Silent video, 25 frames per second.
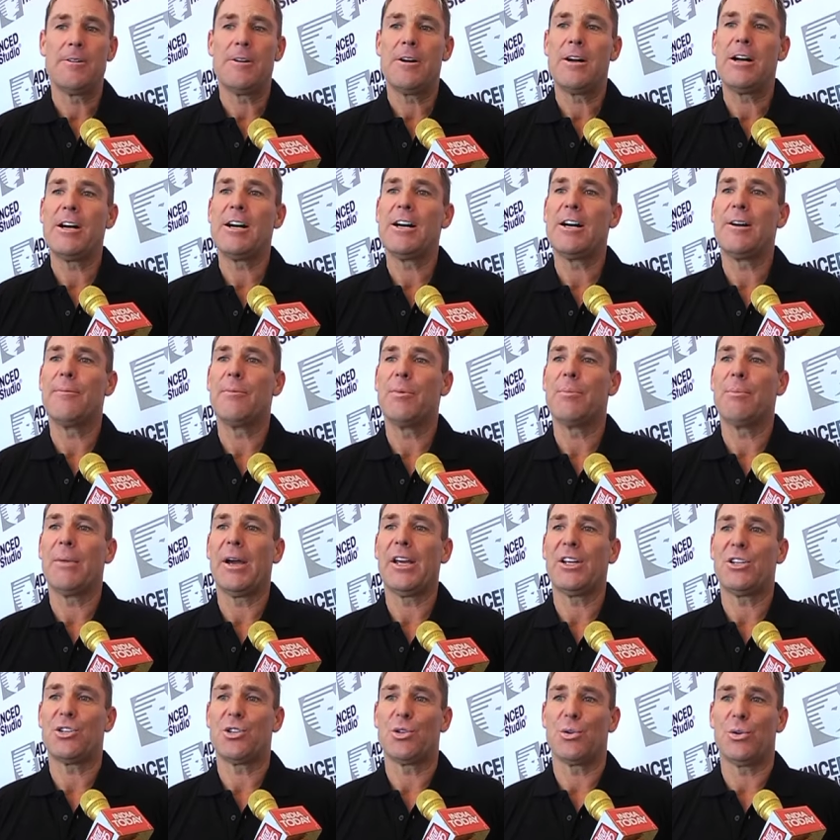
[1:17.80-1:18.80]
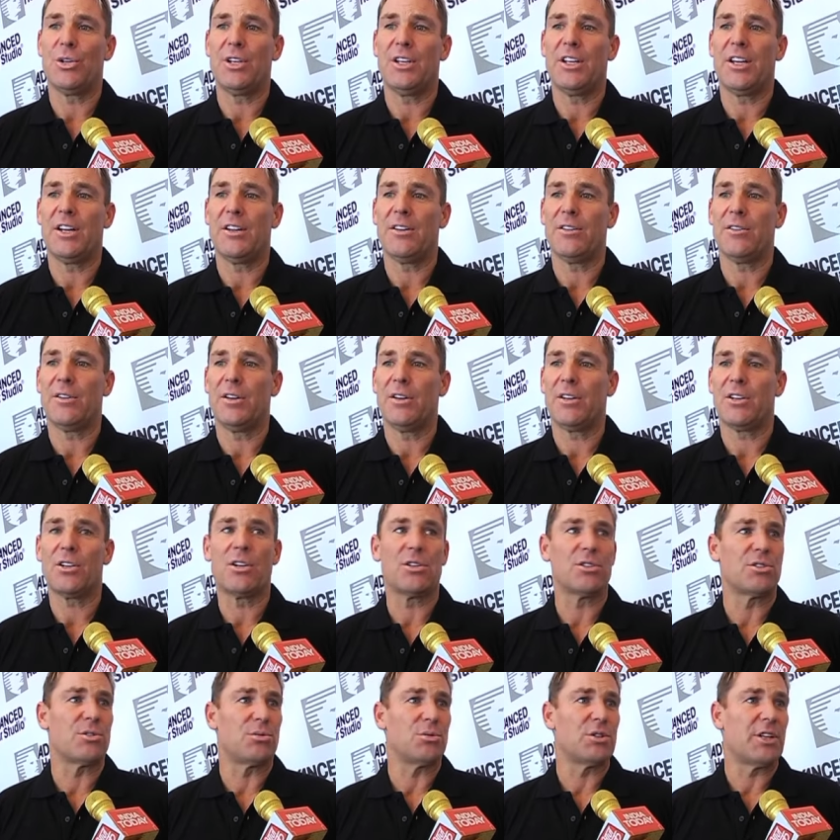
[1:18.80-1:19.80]
and make sure you get a
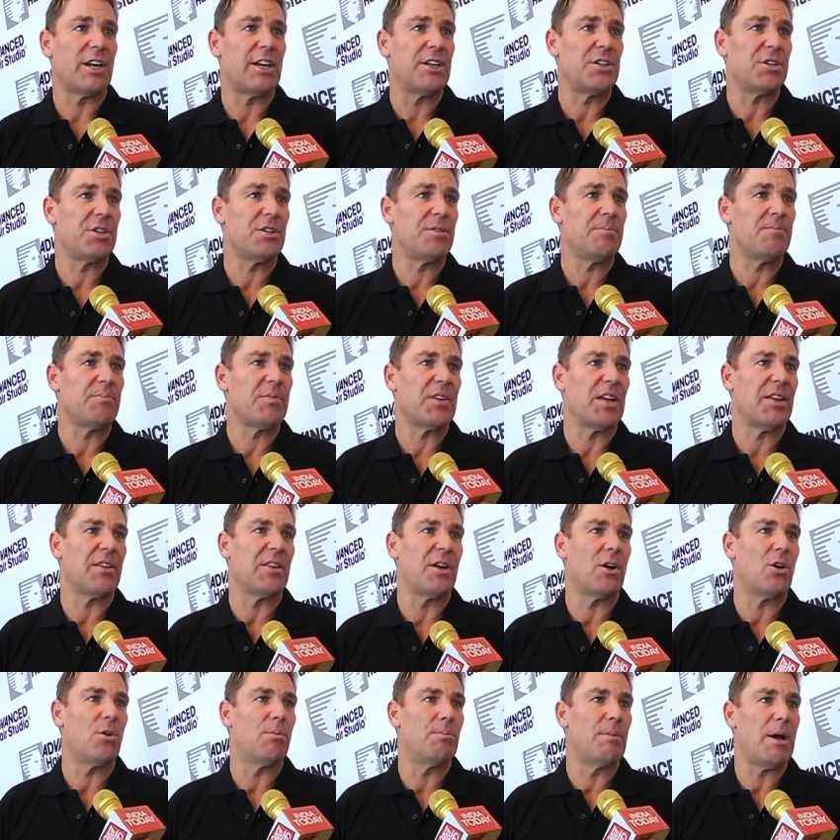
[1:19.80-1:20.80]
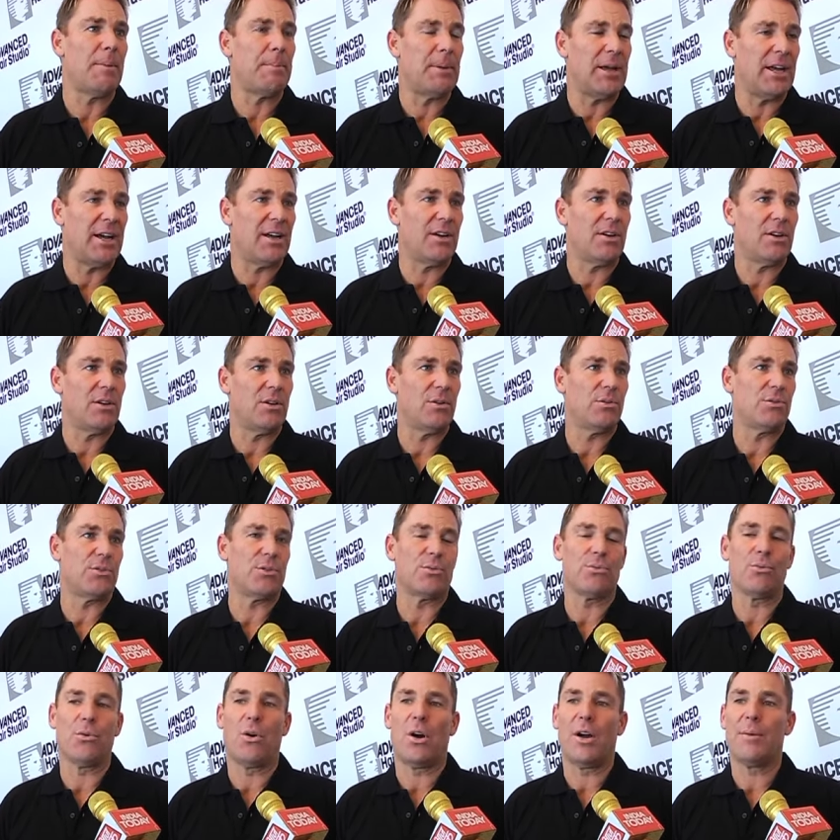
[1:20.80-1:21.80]
consultation, and they'll map out
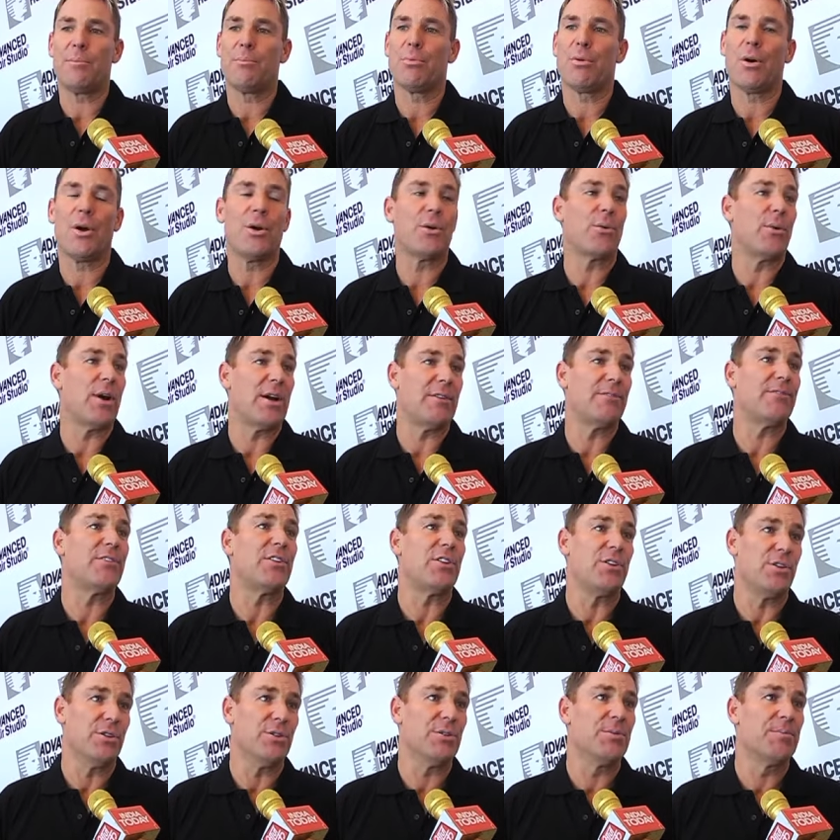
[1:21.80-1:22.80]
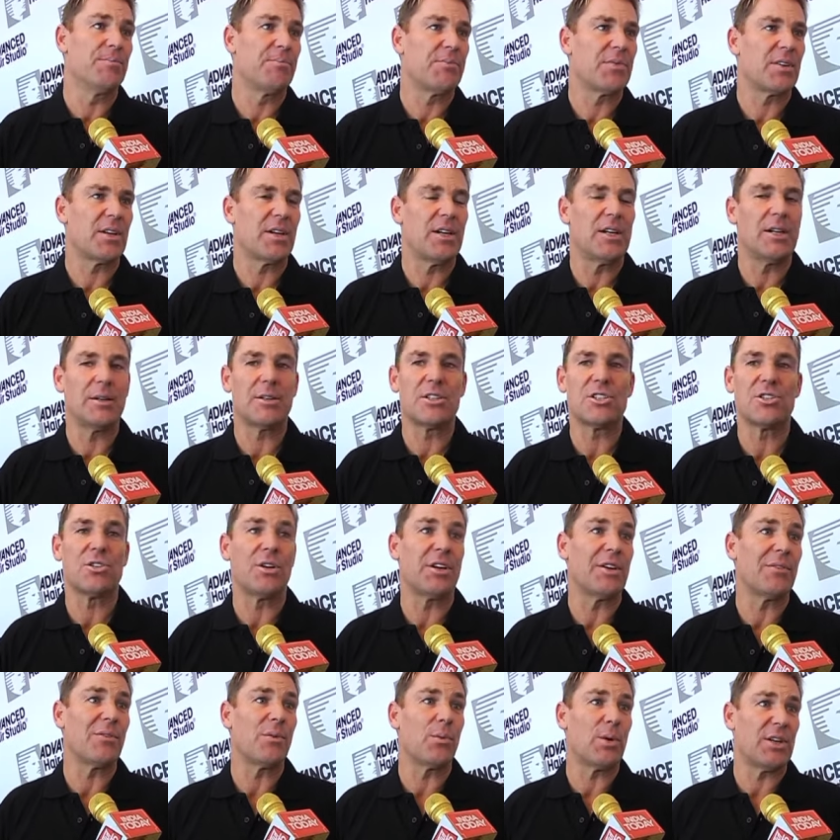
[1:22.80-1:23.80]
the right program for you, because
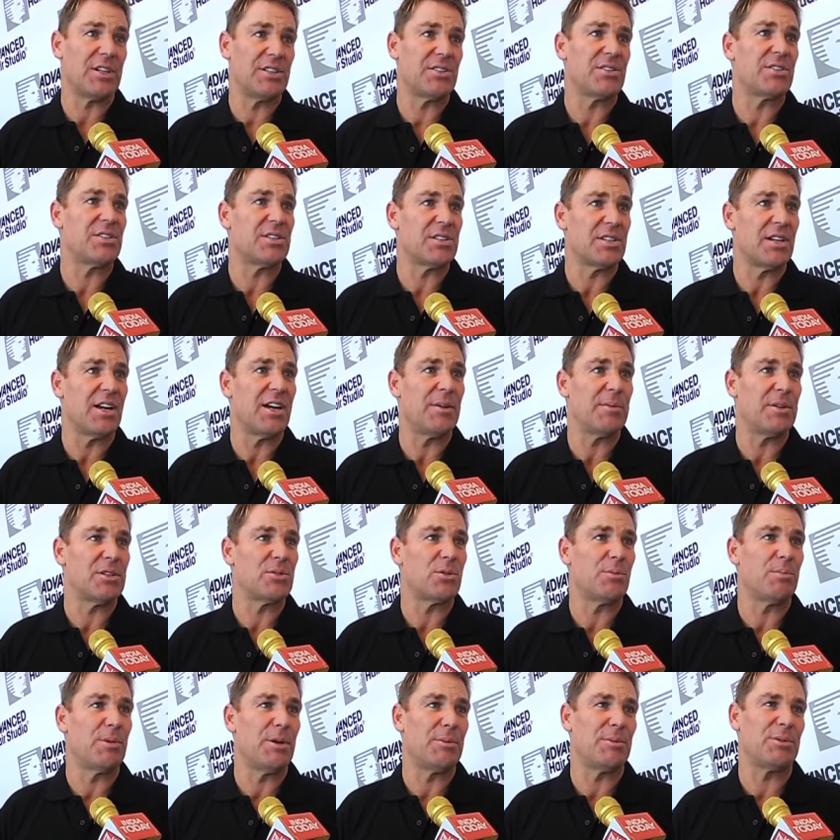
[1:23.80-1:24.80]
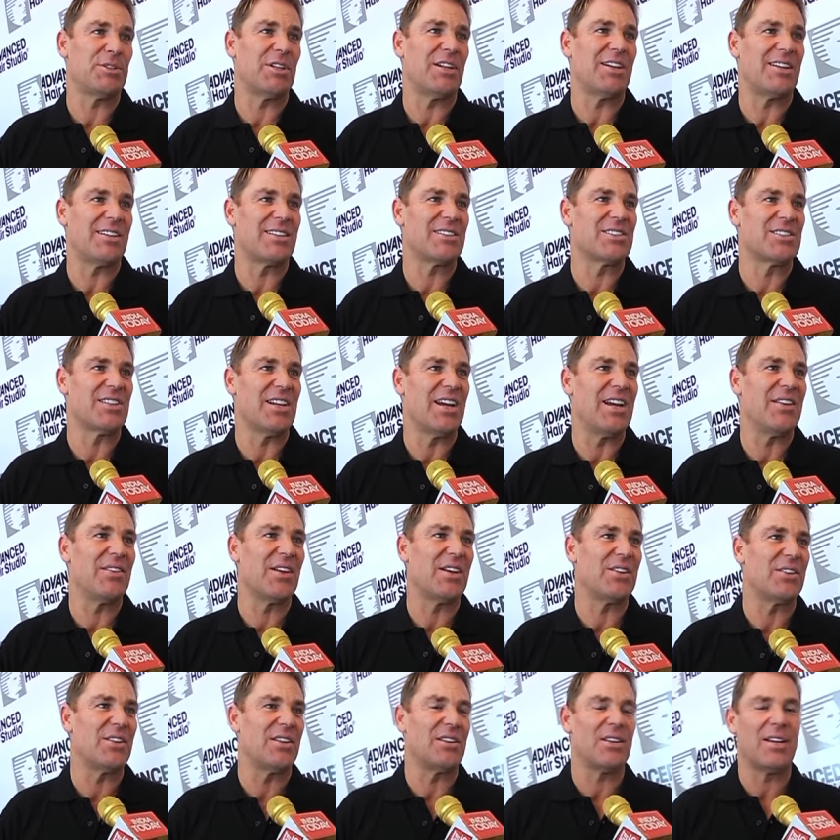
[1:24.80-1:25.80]
not everyone is the same. That's what people don't understand.
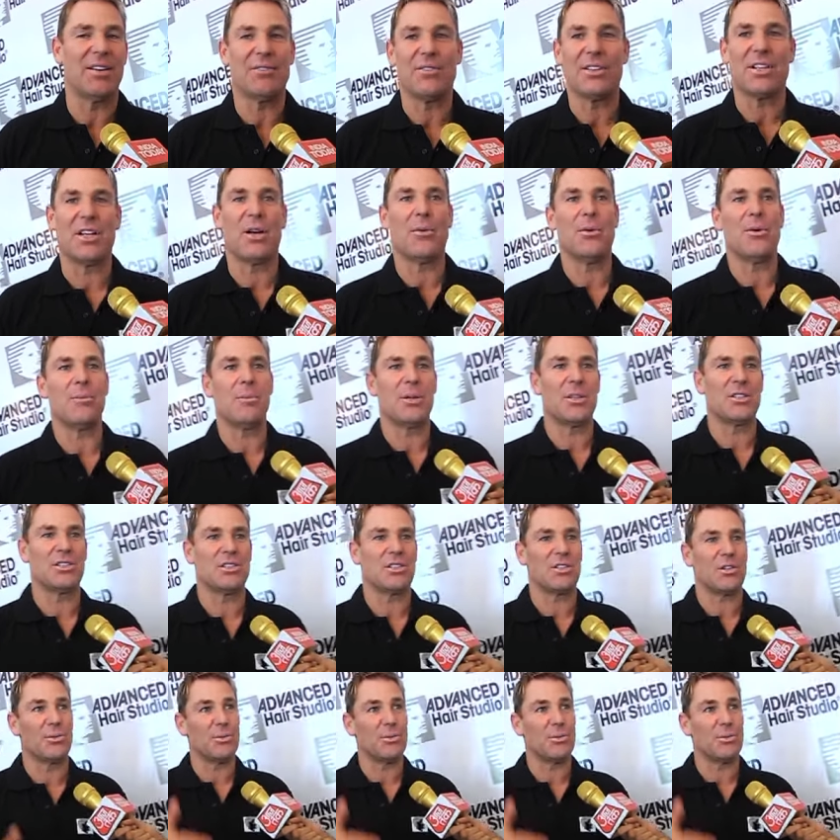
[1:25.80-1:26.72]
They think they have to go in because they've got a